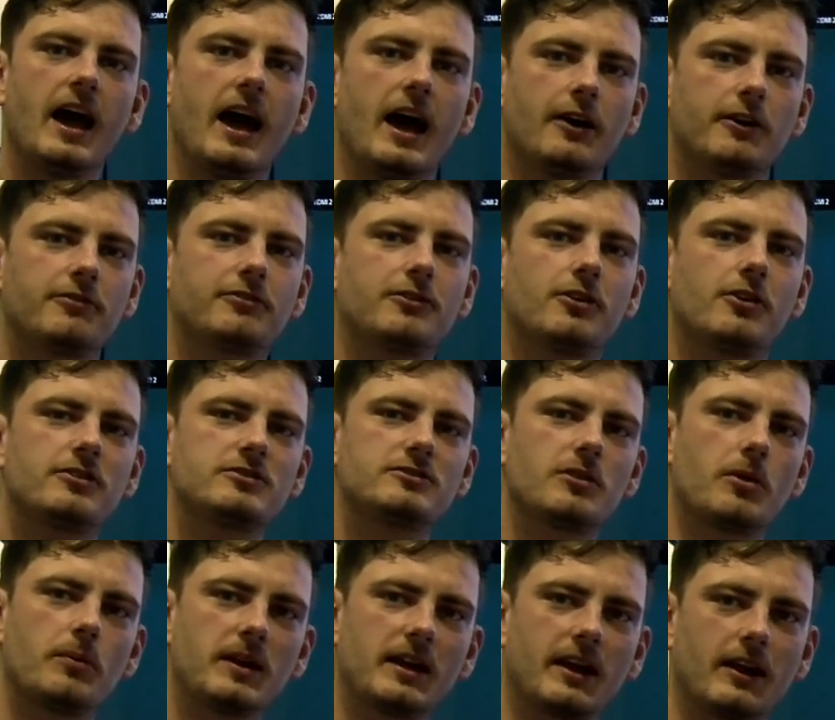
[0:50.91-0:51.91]
and of course
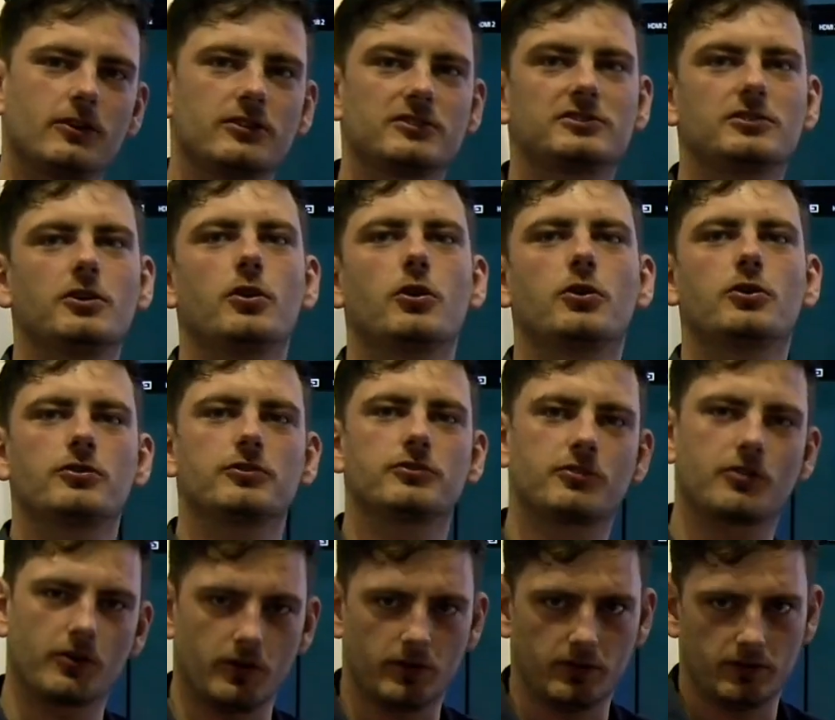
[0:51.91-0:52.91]
we can also
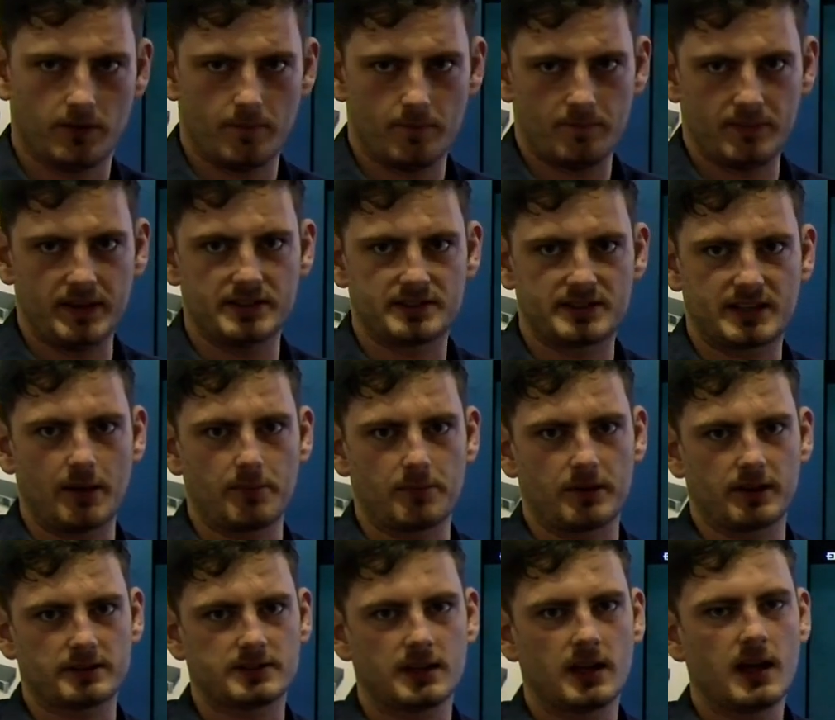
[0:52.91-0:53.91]
control these
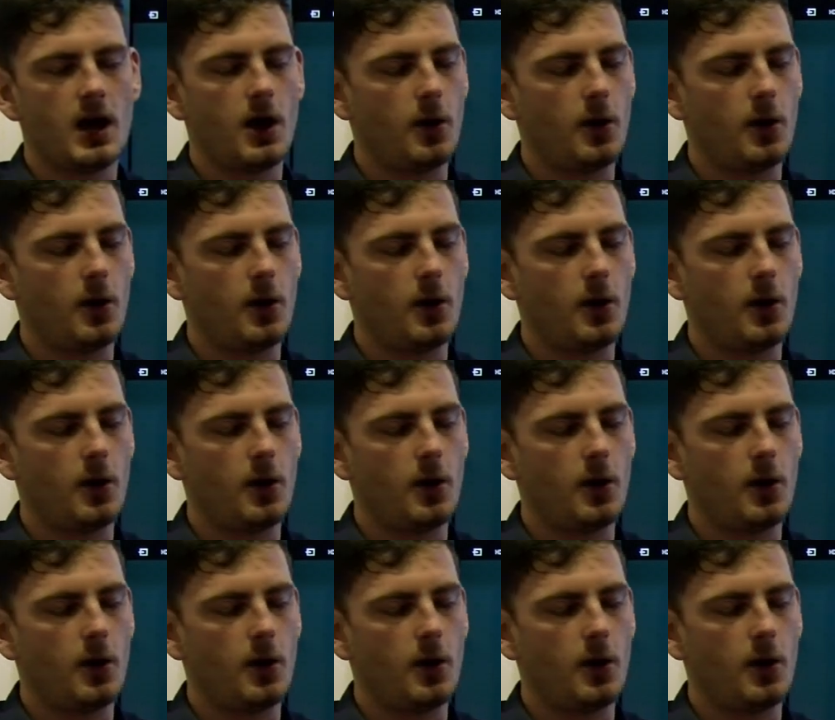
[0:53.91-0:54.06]
cameras.